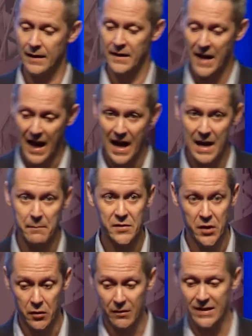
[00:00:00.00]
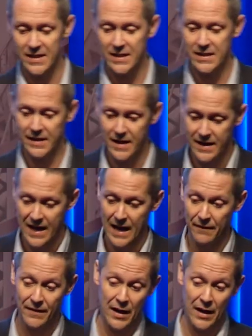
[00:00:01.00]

name to your existing account.